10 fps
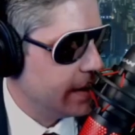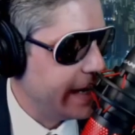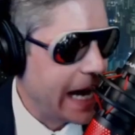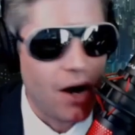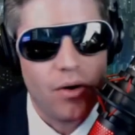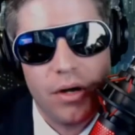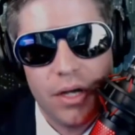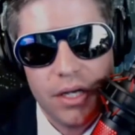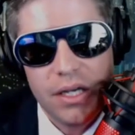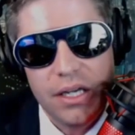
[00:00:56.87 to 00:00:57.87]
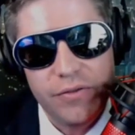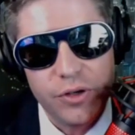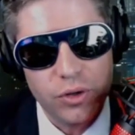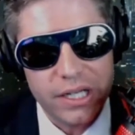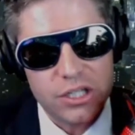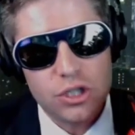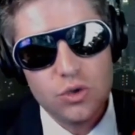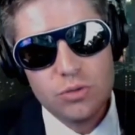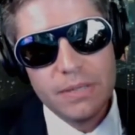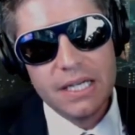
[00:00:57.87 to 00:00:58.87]
Now, if you'll
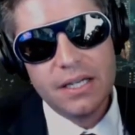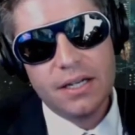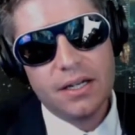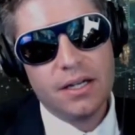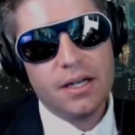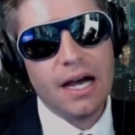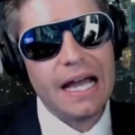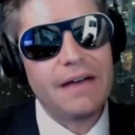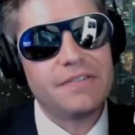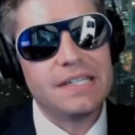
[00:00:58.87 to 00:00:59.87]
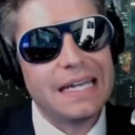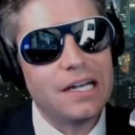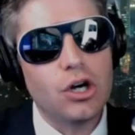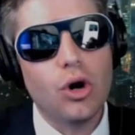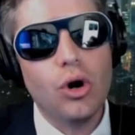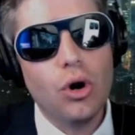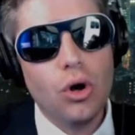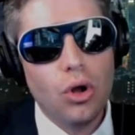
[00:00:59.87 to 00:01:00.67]
excuse me, I have to take a call.